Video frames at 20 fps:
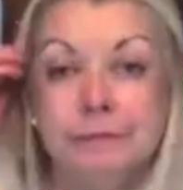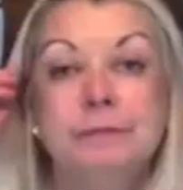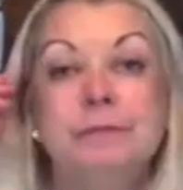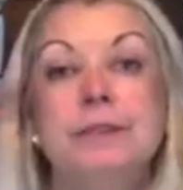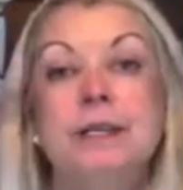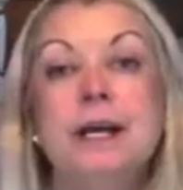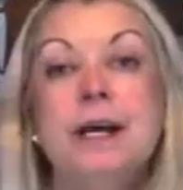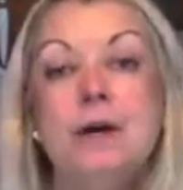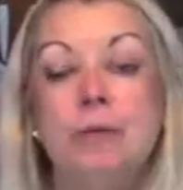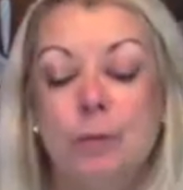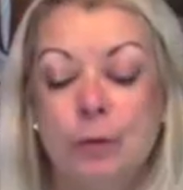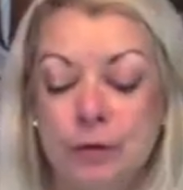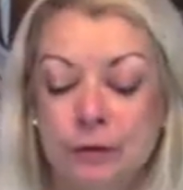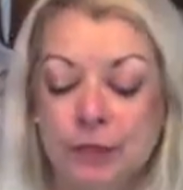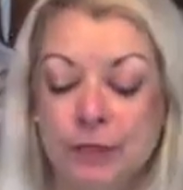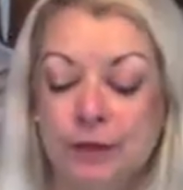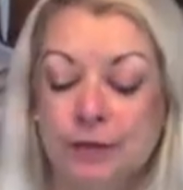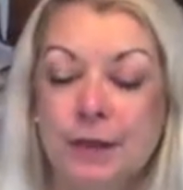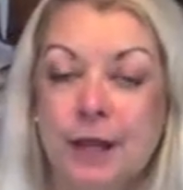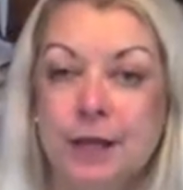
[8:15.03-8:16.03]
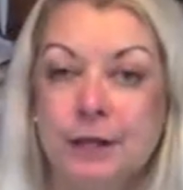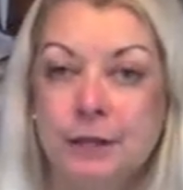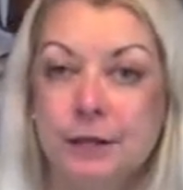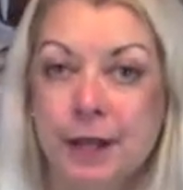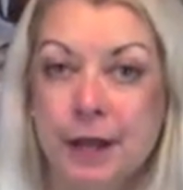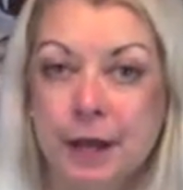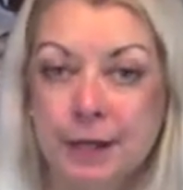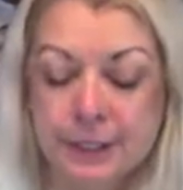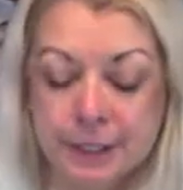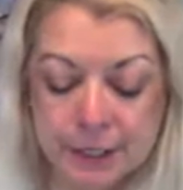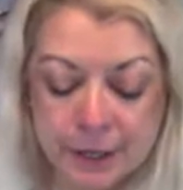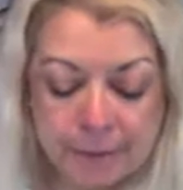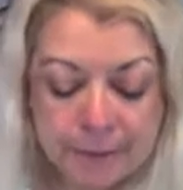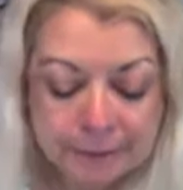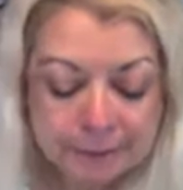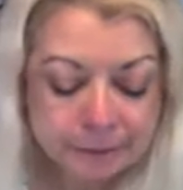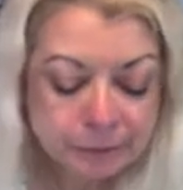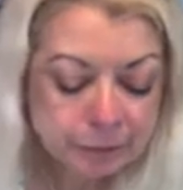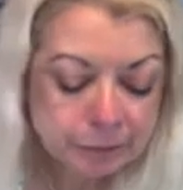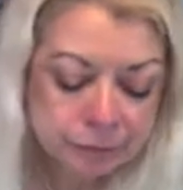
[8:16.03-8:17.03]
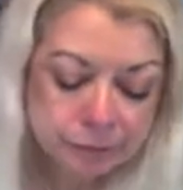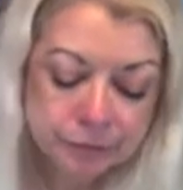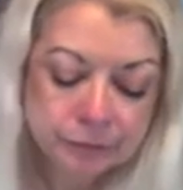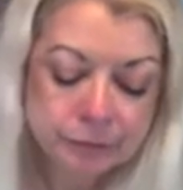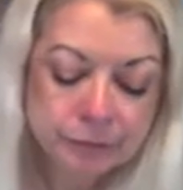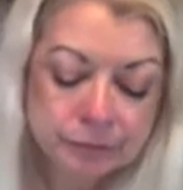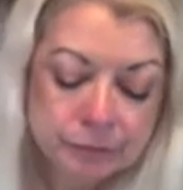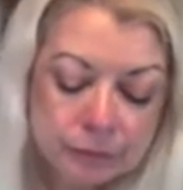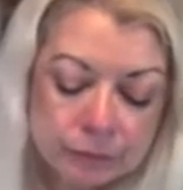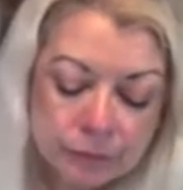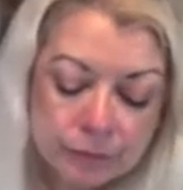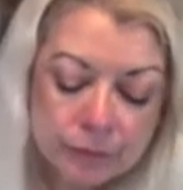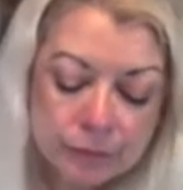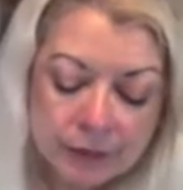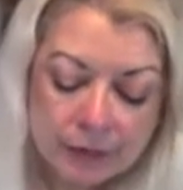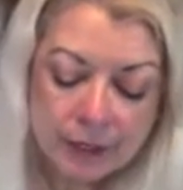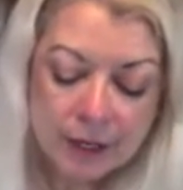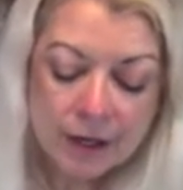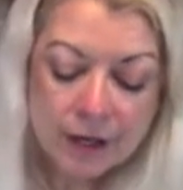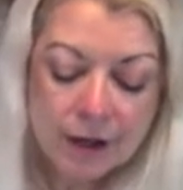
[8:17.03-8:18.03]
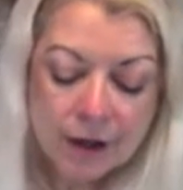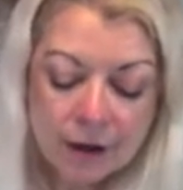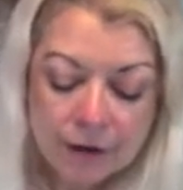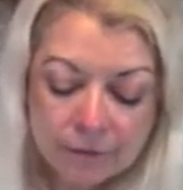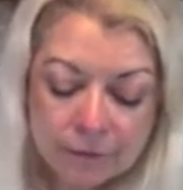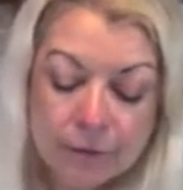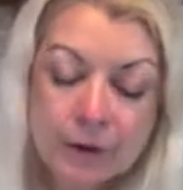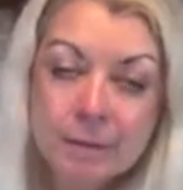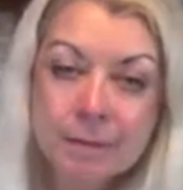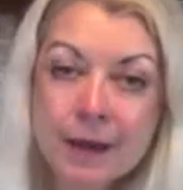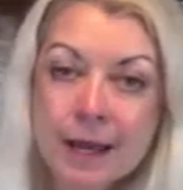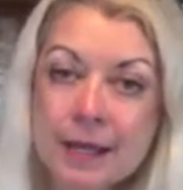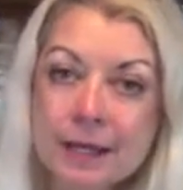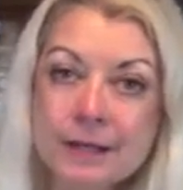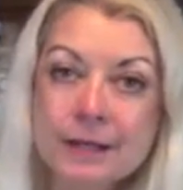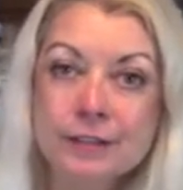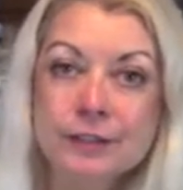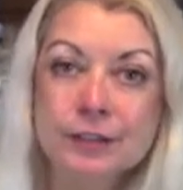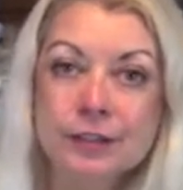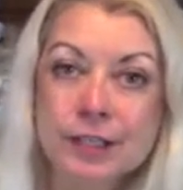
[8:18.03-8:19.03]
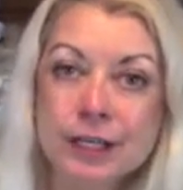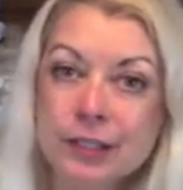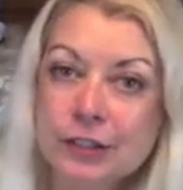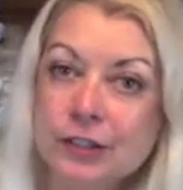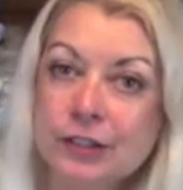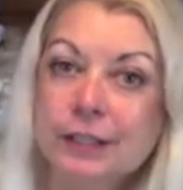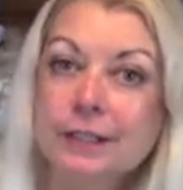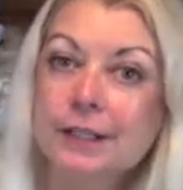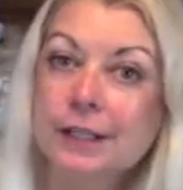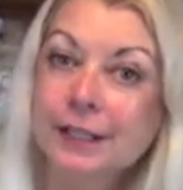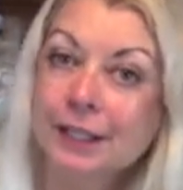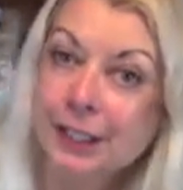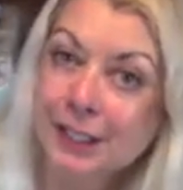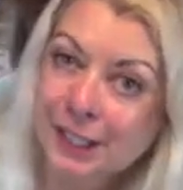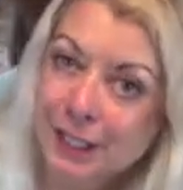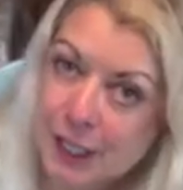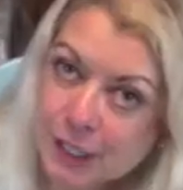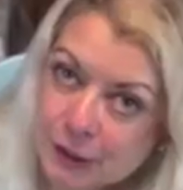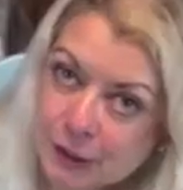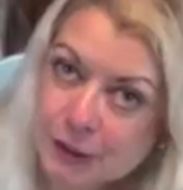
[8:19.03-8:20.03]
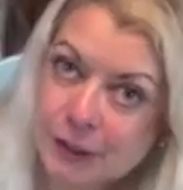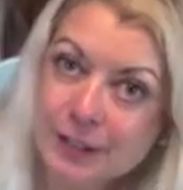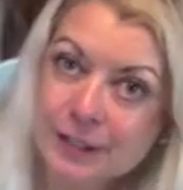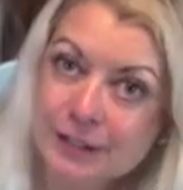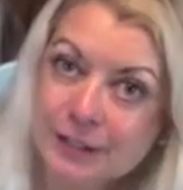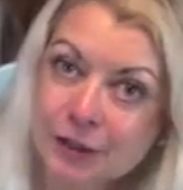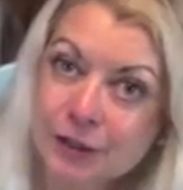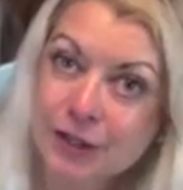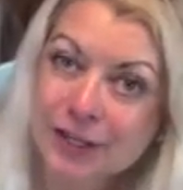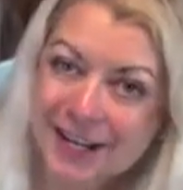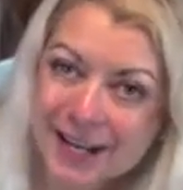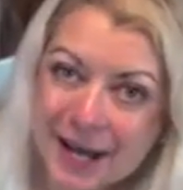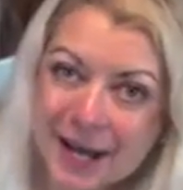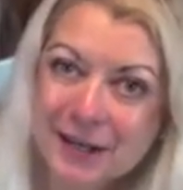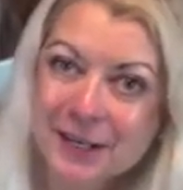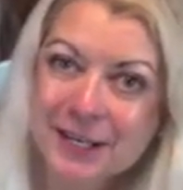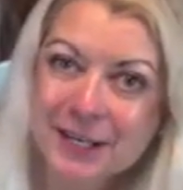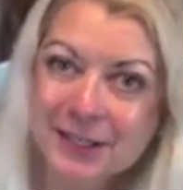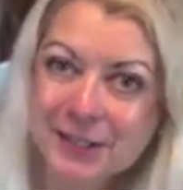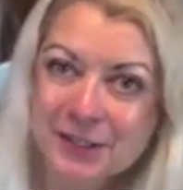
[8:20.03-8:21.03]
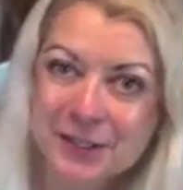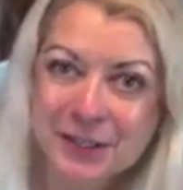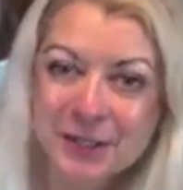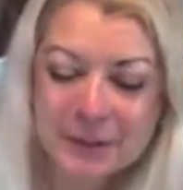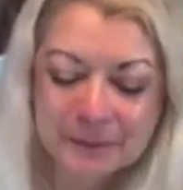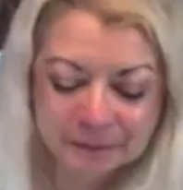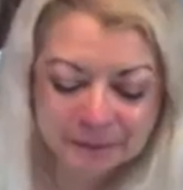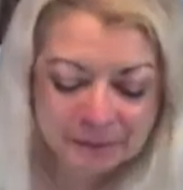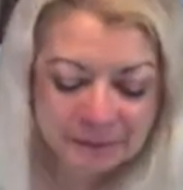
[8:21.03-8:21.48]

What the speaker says: now I want to thank Yacky for making such a delicious challenge.